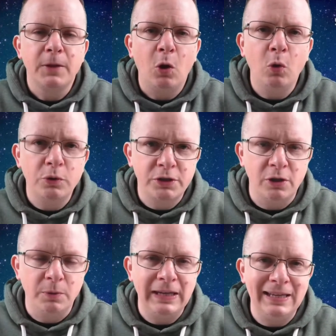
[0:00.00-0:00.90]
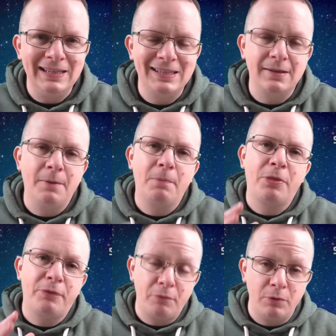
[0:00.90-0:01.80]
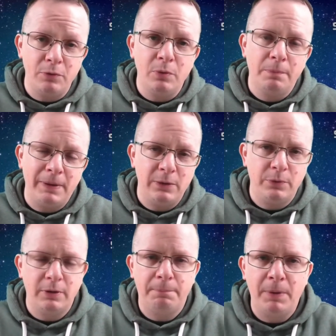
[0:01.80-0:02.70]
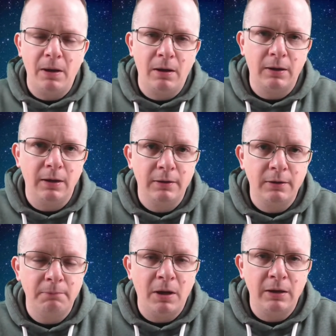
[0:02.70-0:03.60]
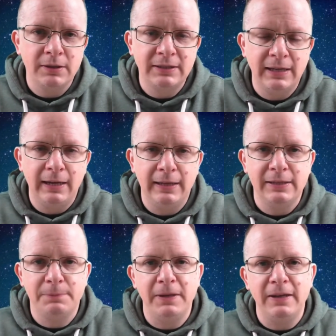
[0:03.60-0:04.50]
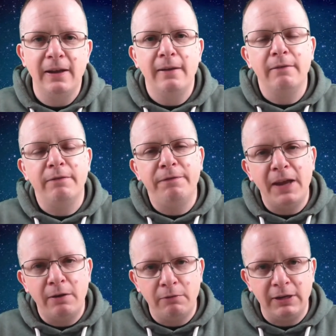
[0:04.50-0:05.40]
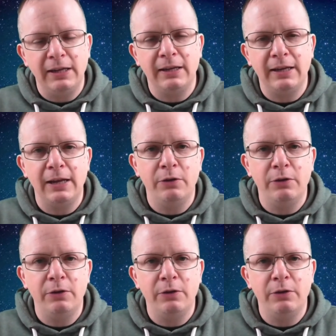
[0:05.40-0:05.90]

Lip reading: Also, it is through Penguin and Parker that Miles Teller has been very, again,